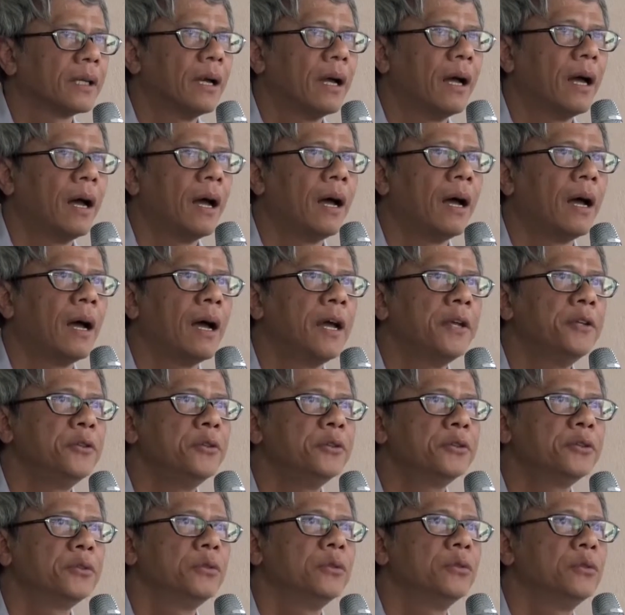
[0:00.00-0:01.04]
I
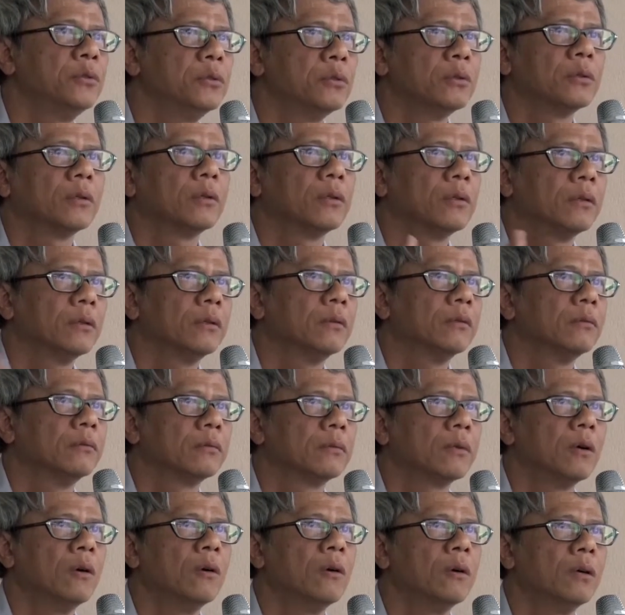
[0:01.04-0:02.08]
used to
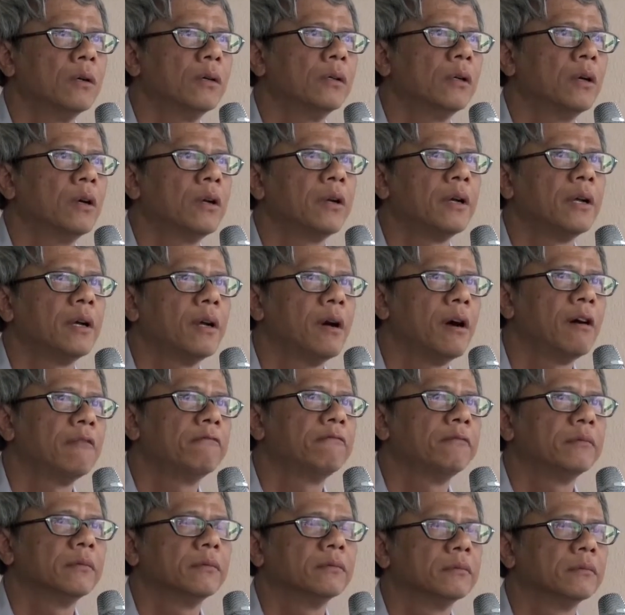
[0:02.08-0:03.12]
go on and off,
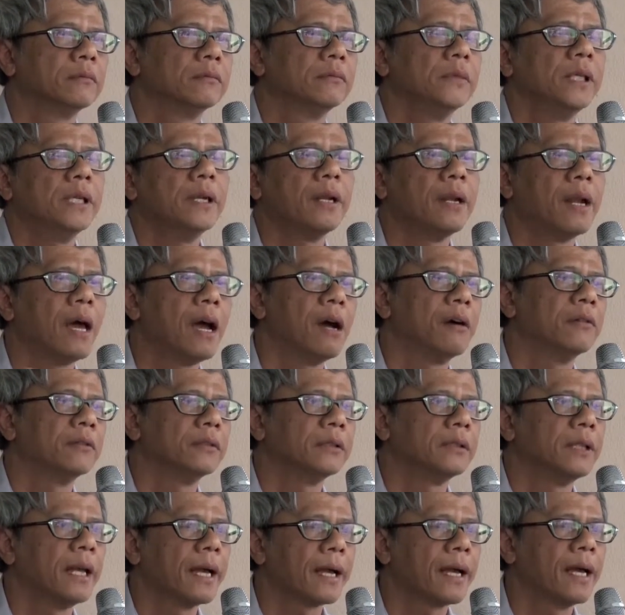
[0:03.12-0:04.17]
in and out
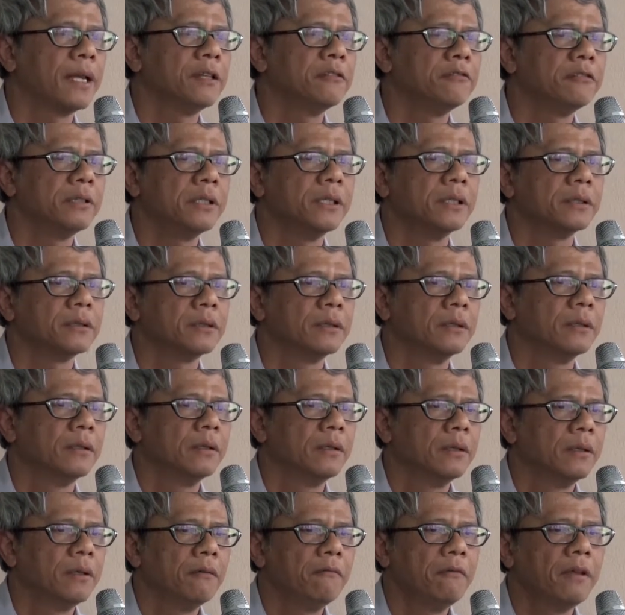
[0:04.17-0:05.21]
in that countries
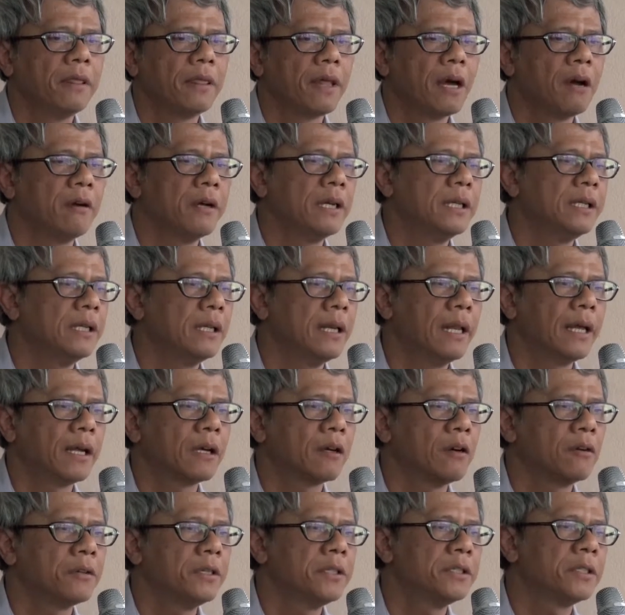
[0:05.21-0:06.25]
without any
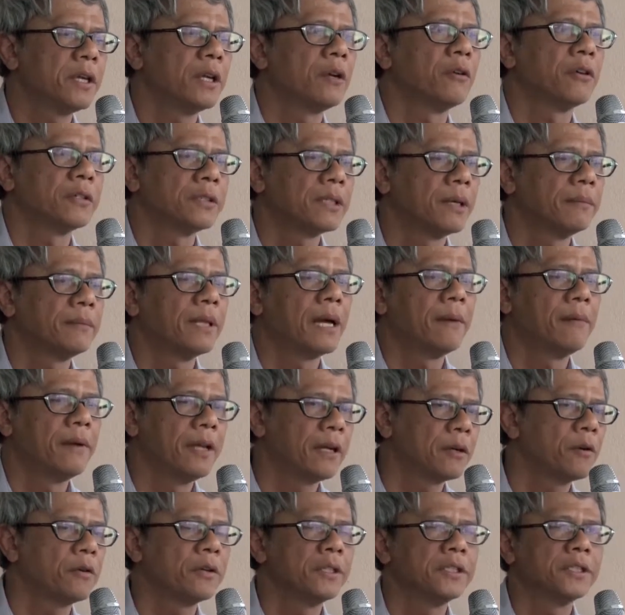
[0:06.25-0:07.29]
recognition or sometimes
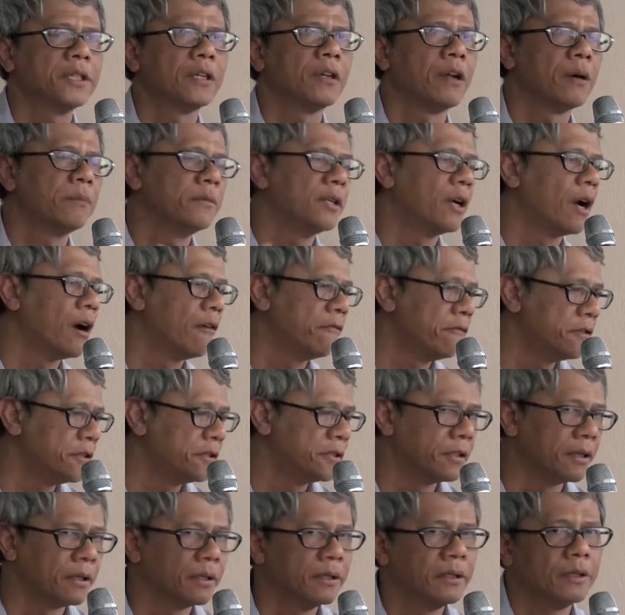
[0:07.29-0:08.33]
recognition of the
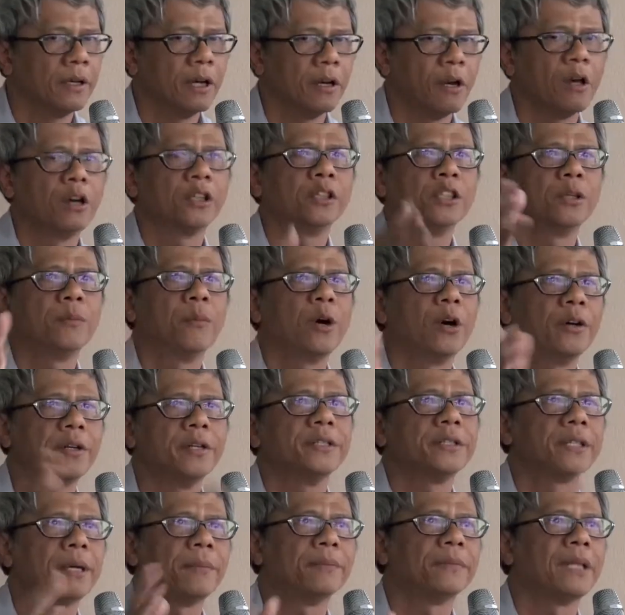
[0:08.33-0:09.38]
official along the
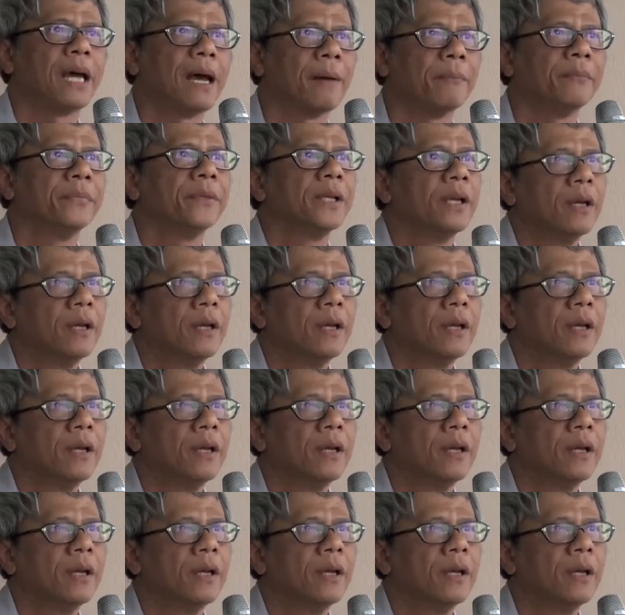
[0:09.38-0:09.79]
border sometimes.